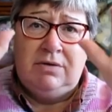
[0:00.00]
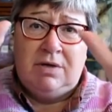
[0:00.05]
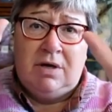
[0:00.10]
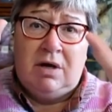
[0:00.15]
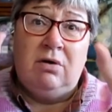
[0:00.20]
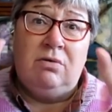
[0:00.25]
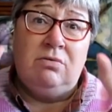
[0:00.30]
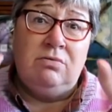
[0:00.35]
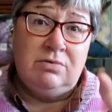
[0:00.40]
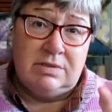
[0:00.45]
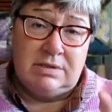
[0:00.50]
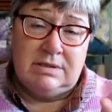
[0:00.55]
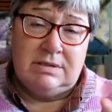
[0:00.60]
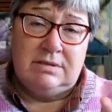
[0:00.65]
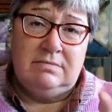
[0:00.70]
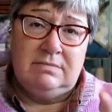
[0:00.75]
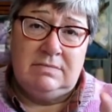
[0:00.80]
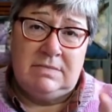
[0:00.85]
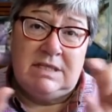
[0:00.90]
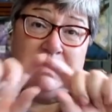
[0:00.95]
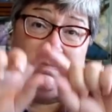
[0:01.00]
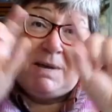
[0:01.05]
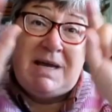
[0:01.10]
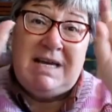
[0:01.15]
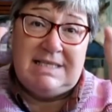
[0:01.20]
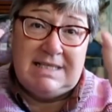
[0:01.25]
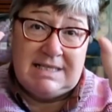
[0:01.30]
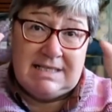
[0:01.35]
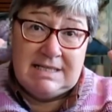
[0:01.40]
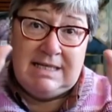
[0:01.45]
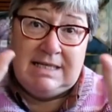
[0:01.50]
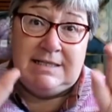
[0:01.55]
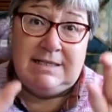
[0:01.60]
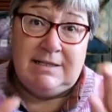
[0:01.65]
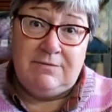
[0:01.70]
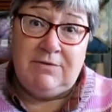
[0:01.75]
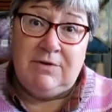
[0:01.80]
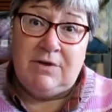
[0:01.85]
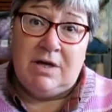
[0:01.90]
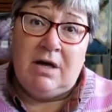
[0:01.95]
the holes, the spaces
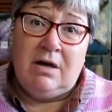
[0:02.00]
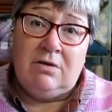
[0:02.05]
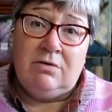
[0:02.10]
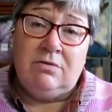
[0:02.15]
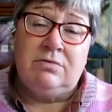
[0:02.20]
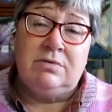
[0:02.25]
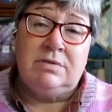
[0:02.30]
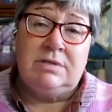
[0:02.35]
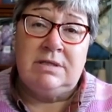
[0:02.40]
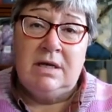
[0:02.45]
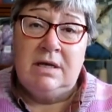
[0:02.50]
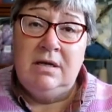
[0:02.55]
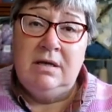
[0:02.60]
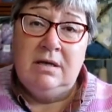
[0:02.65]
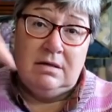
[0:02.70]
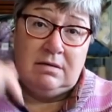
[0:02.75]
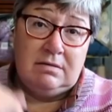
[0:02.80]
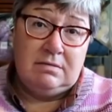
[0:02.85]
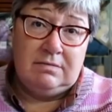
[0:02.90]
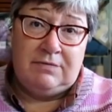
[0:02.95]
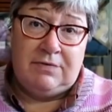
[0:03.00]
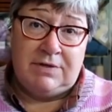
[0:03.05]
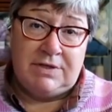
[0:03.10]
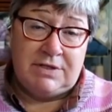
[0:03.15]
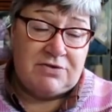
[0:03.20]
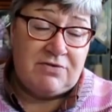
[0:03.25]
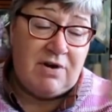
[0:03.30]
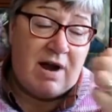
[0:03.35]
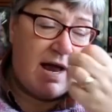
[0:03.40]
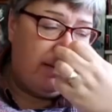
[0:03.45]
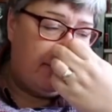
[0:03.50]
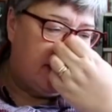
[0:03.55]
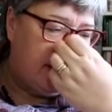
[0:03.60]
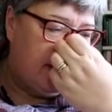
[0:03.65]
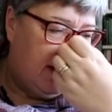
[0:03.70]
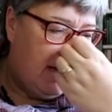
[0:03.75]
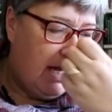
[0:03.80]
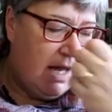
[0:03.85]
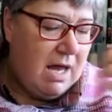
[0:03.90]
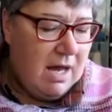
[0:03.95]
needed for the holes for the straps.